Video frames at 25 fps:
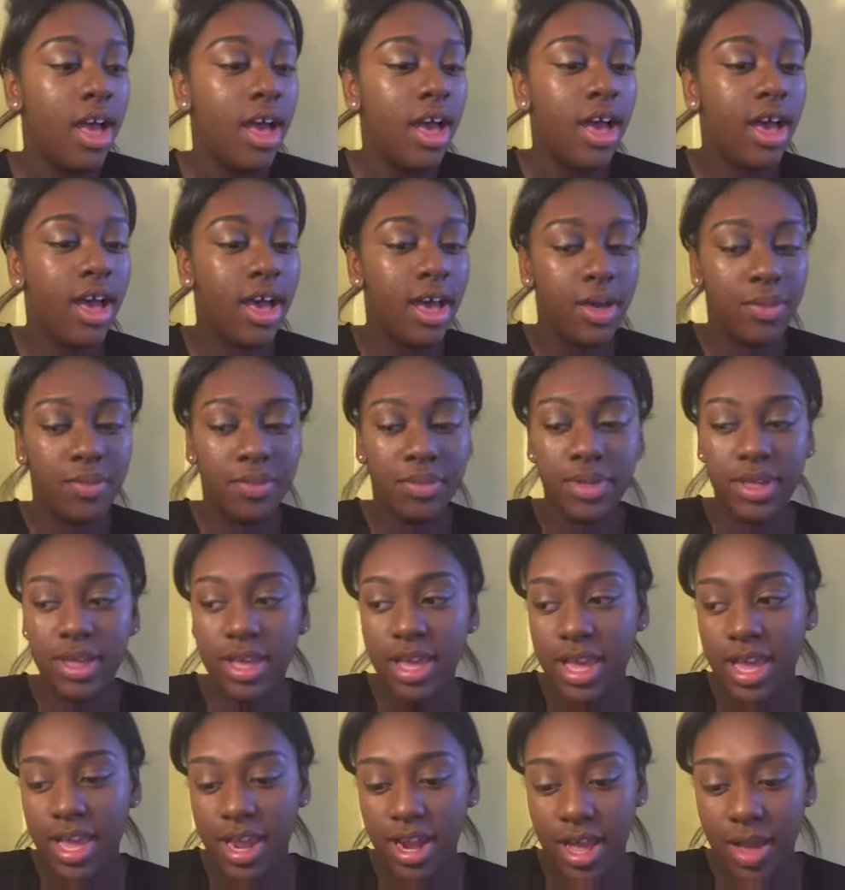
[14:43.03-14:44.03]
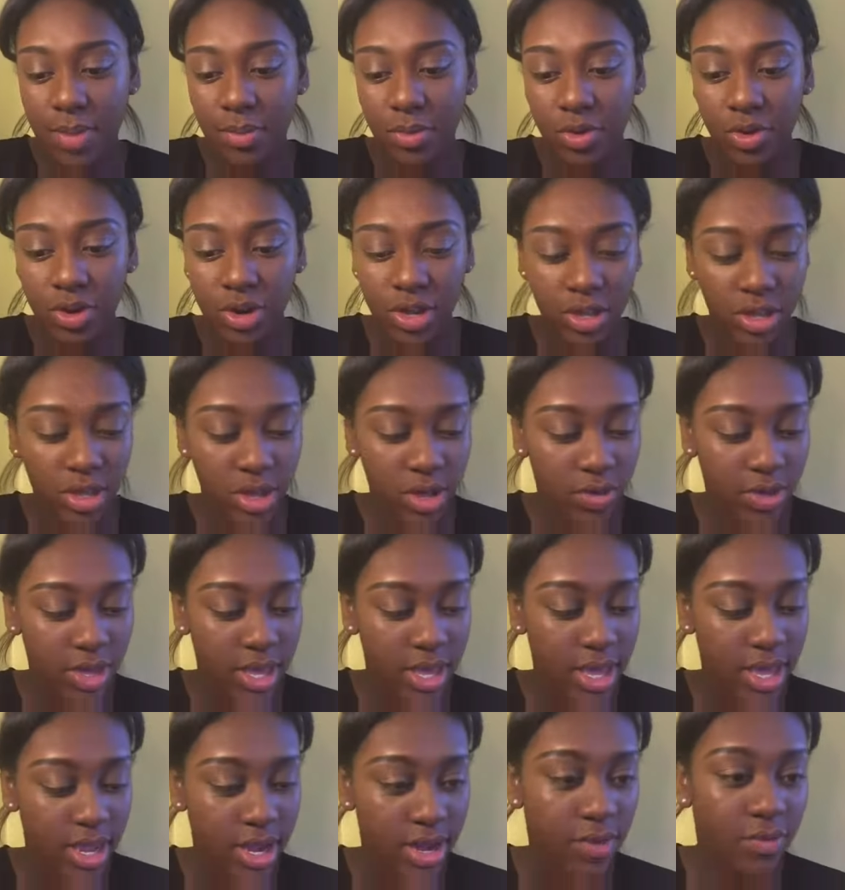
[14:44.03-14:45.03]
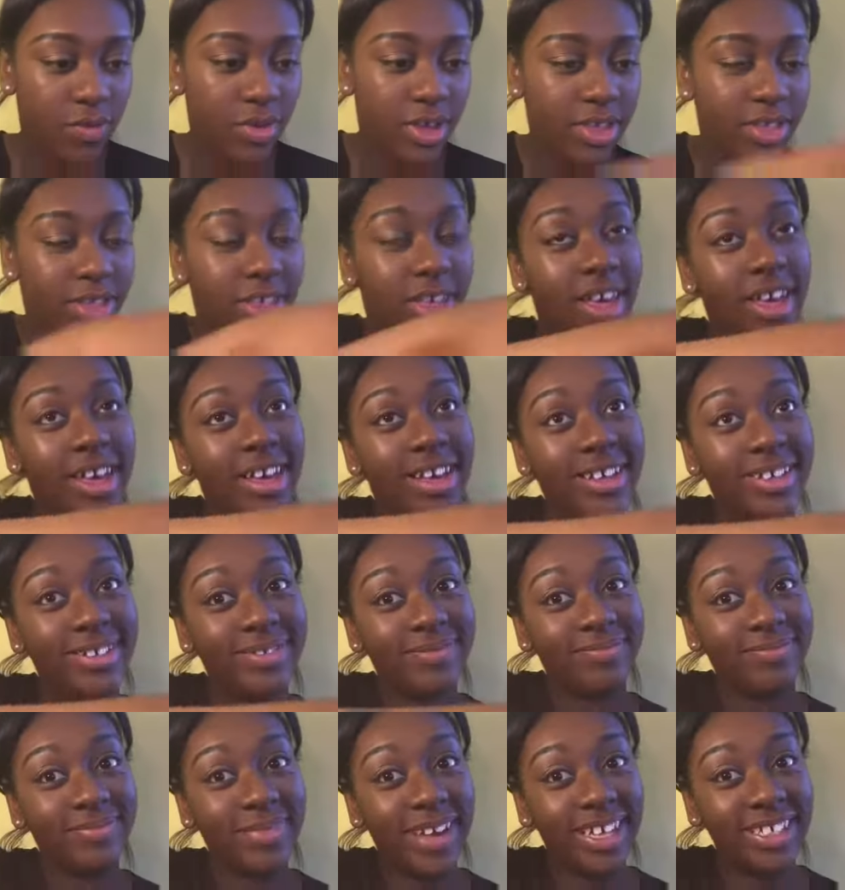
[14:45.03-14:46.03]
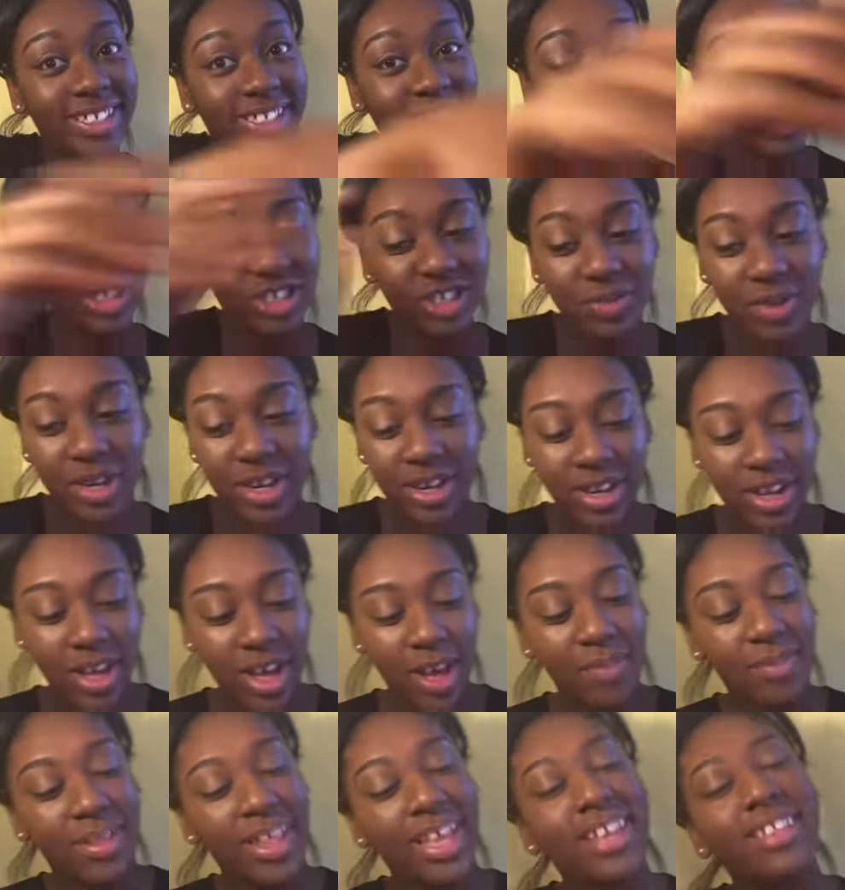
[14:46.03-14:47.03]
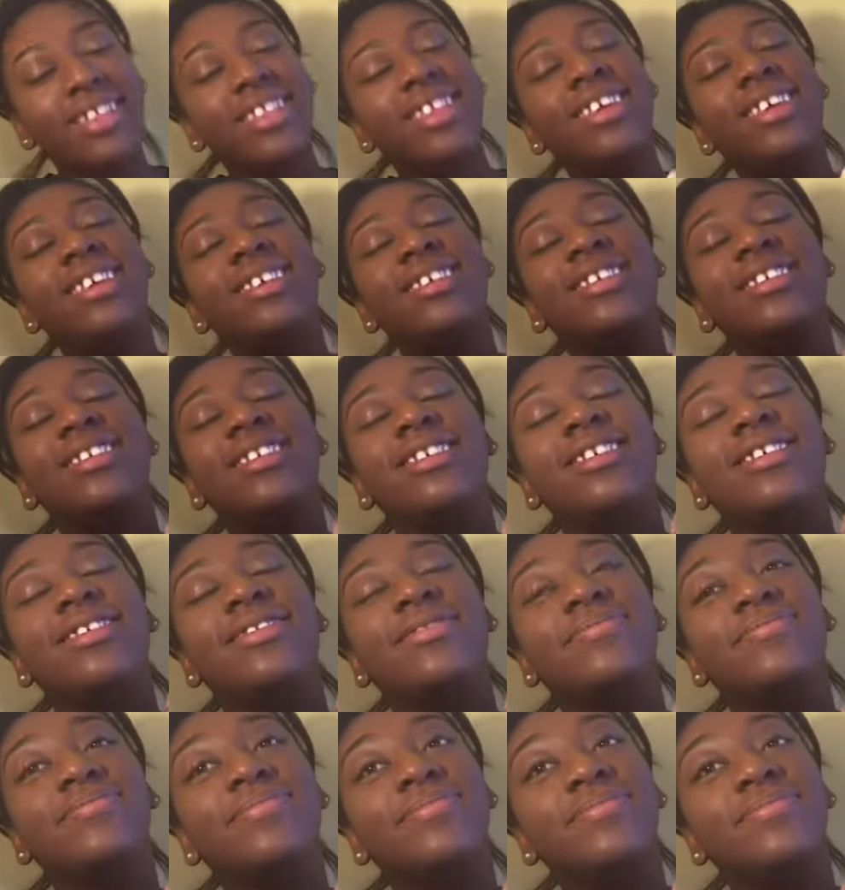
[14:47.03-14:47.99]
And I'm going to go in with my Sacha buttercup like this.